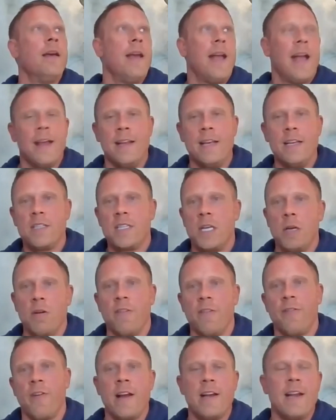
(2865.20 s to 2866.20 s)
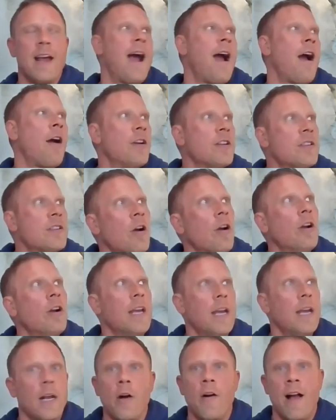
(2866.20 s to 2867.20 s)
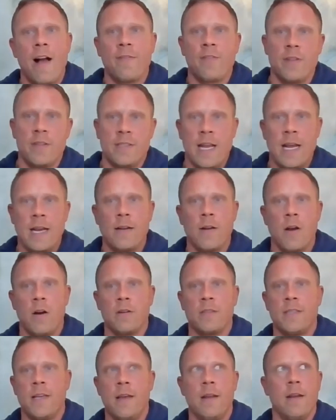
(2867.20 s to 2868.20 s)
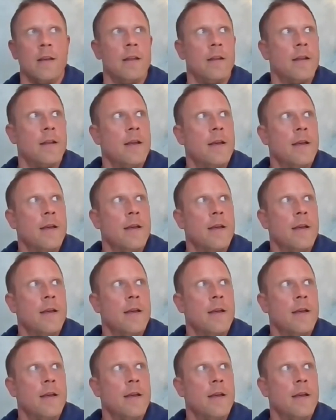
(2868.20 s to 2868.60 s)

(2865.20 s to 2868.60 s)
and he's too afraid to hire an attorney and go after this ding dong tenant.